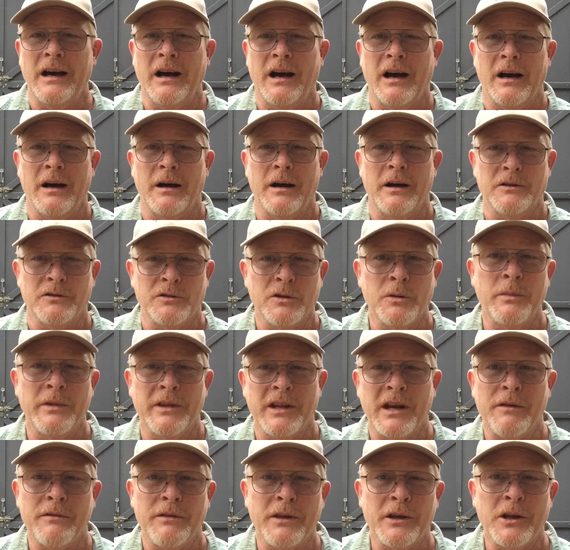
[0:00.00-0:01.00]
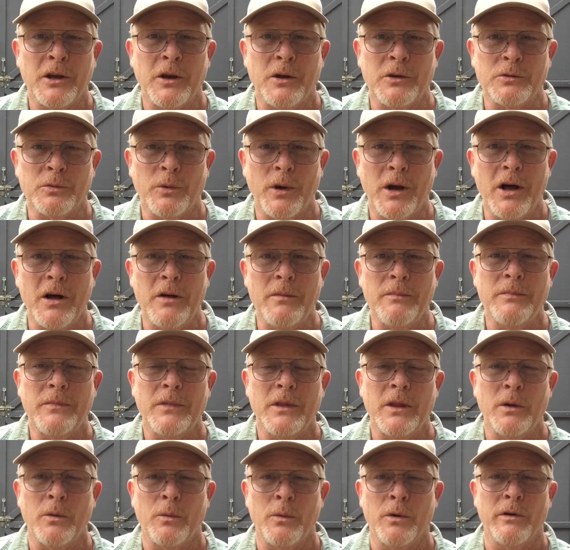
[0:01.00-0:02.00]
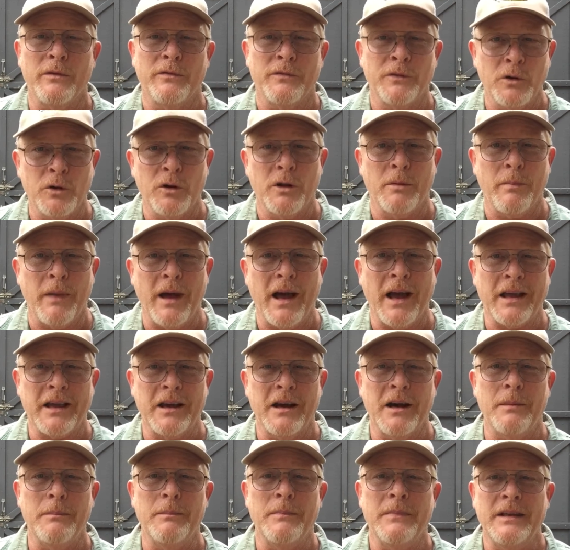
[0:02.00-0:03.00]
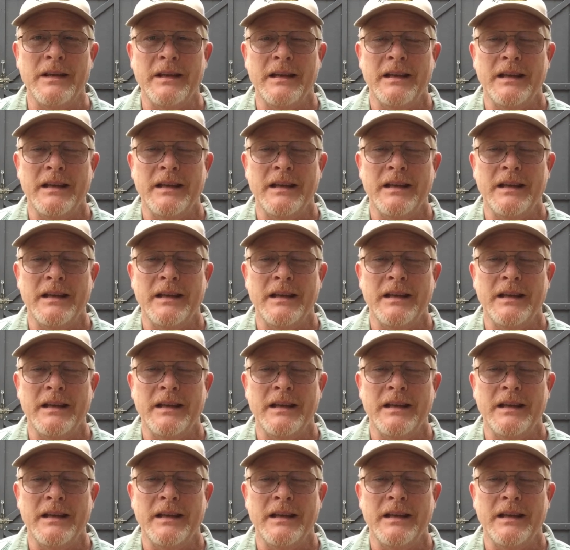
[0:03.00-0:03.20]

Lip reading: Assuming that everything goes well, we'll fuel it back up